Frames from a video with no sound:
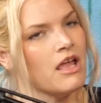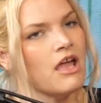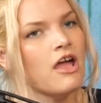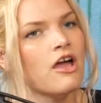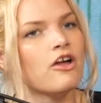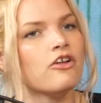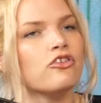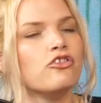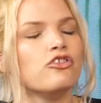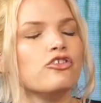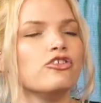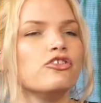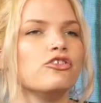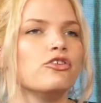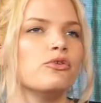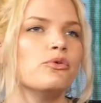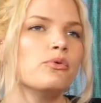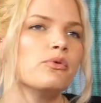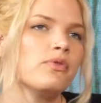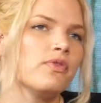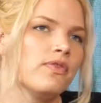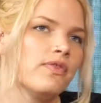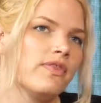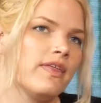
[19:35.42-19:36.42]
Do
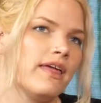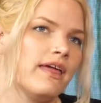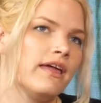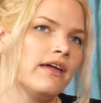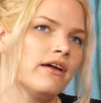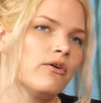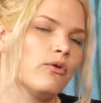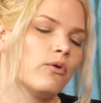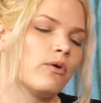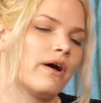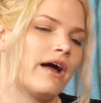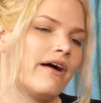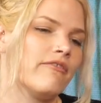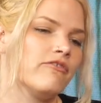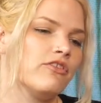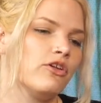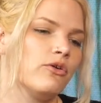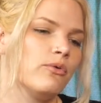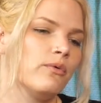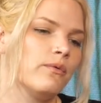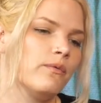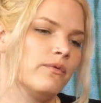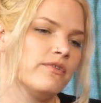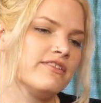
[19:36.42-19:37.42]
you think, or have
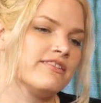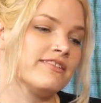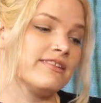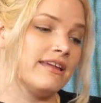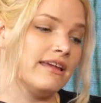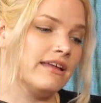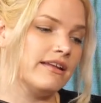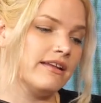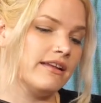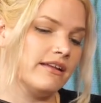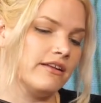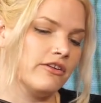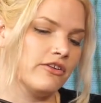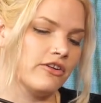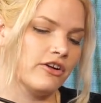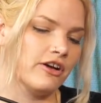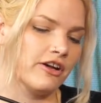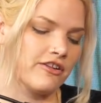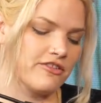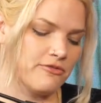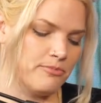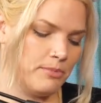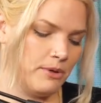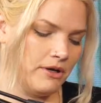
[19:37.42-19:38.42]
you seen in your
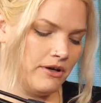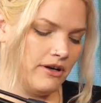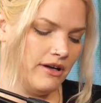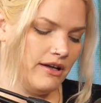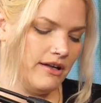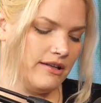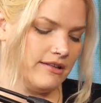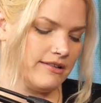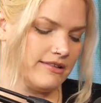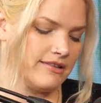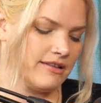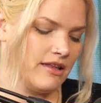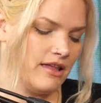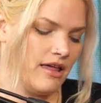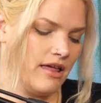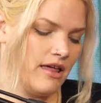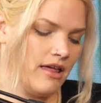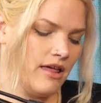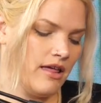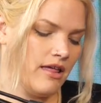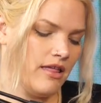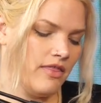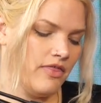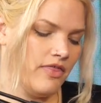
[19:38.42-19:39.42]
experience
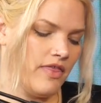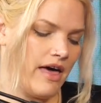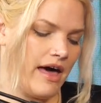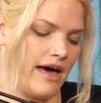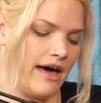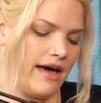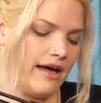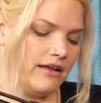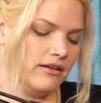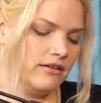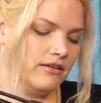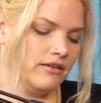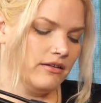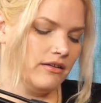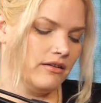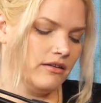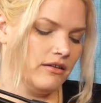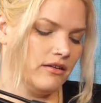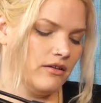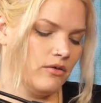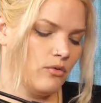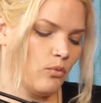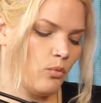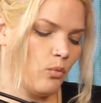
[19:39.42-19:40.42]
that
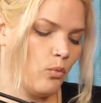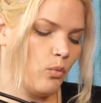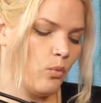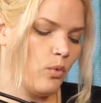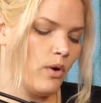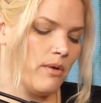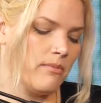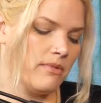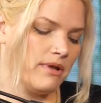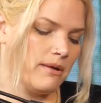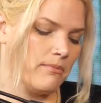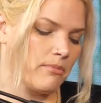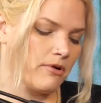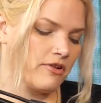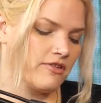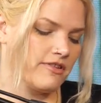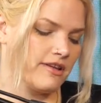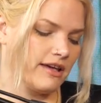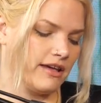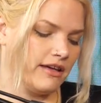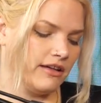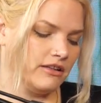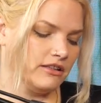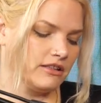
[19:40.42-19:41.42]
women in
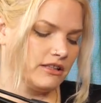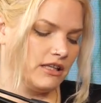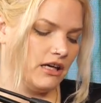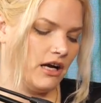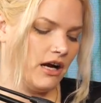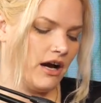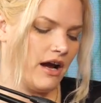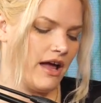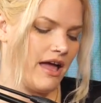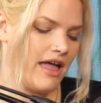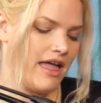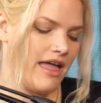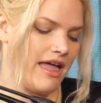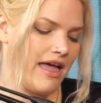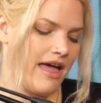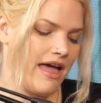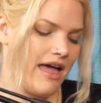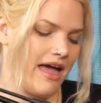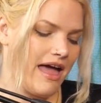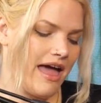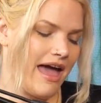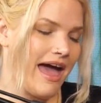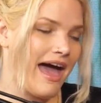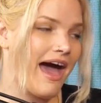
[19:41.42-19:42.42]
particular
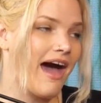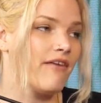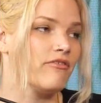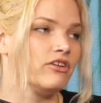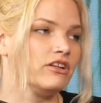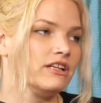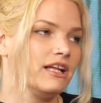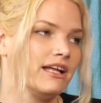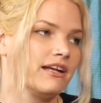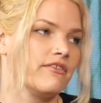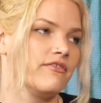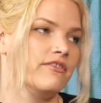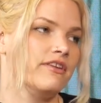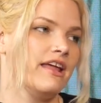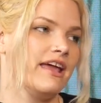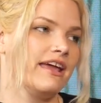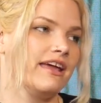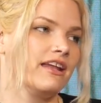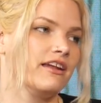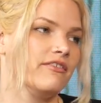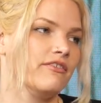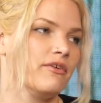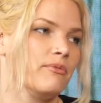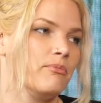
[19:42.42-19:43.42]
have a lot of
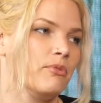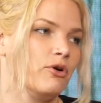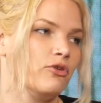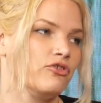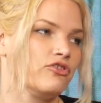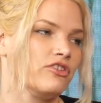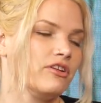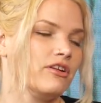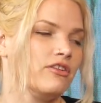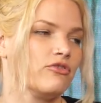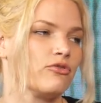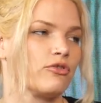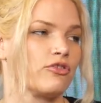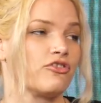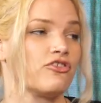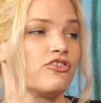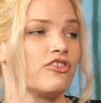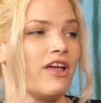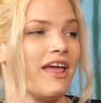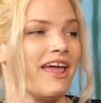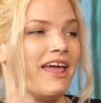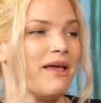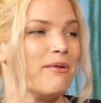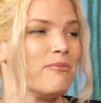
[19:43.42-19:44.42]
negative emotions or
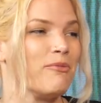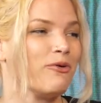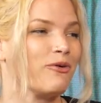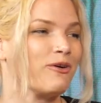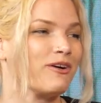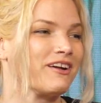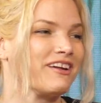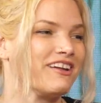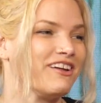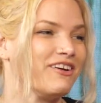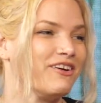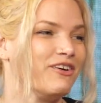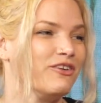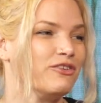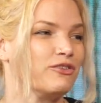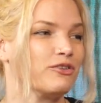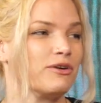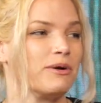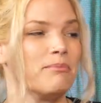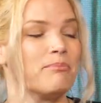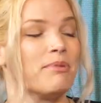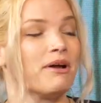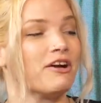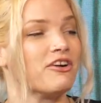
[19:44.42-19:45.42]
shame or guilt or
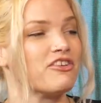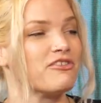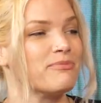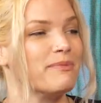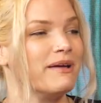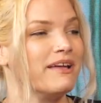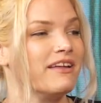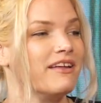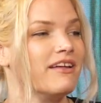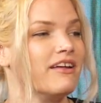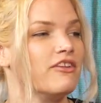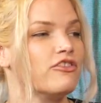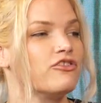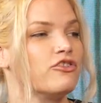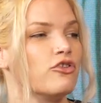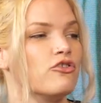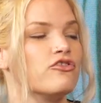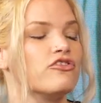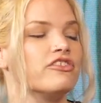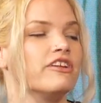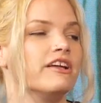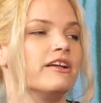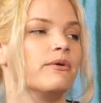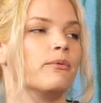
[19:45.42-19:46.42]
embarrassment
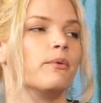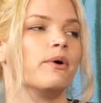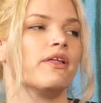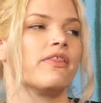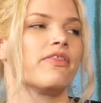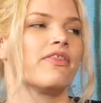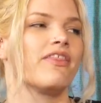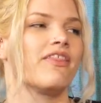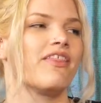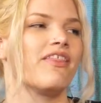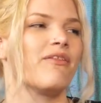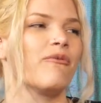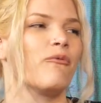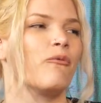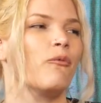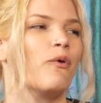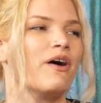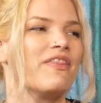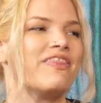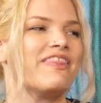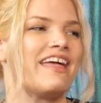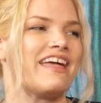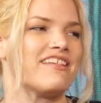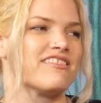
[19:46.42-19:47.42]
associated with
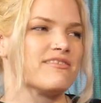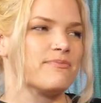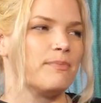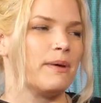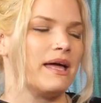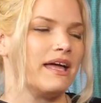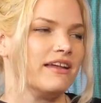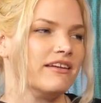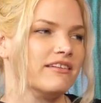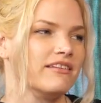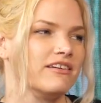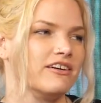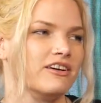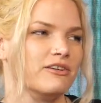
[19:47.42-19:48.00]
what they spend on